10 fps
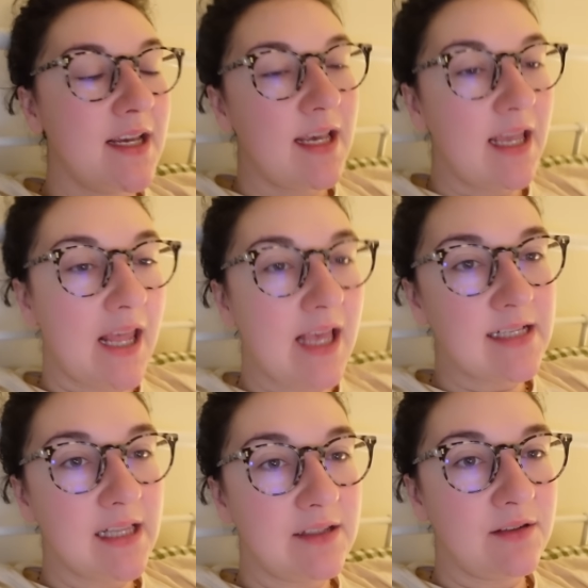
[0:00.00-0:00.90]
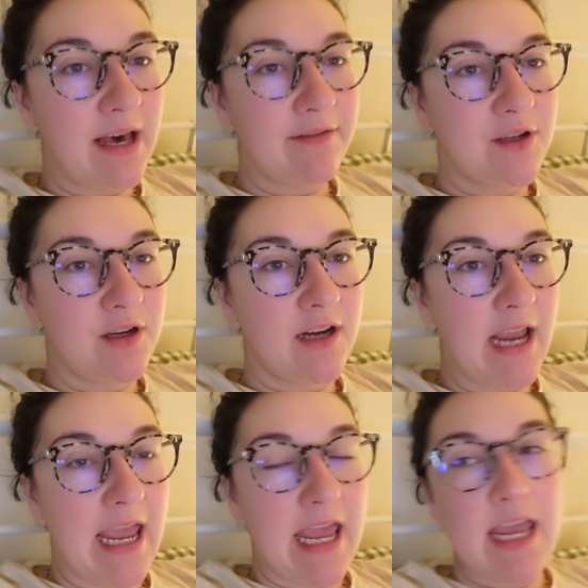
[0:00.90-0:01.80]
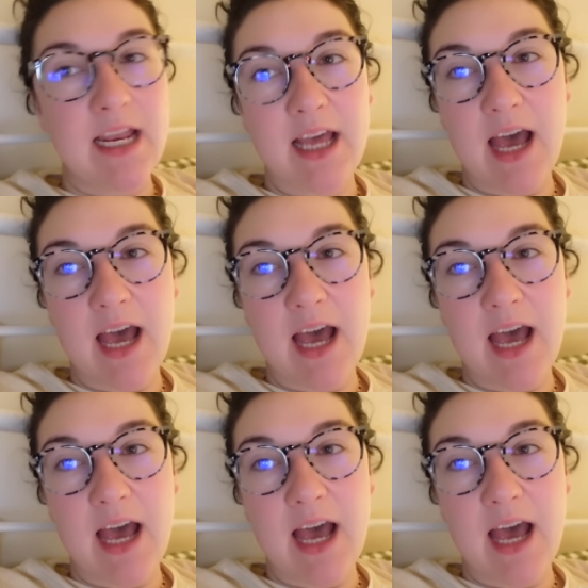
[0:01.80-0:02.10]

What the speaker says: It is a little after 8